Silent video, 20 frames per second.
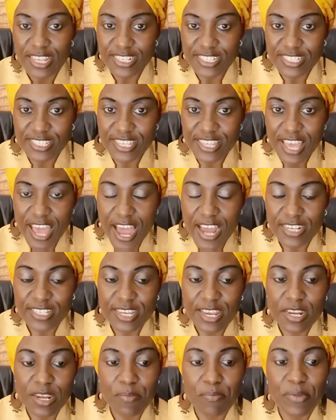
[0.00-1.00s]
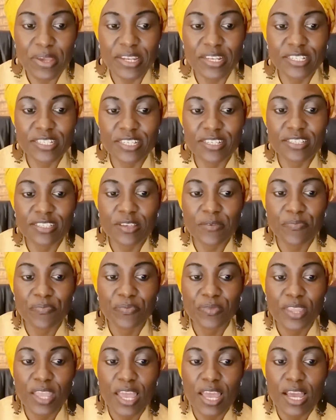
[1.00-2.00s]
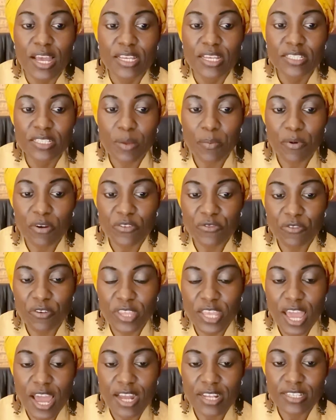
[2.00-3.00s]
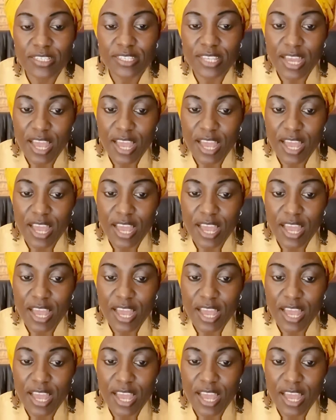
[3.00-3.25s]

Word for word: Let's see the art and amenities Support for the arts.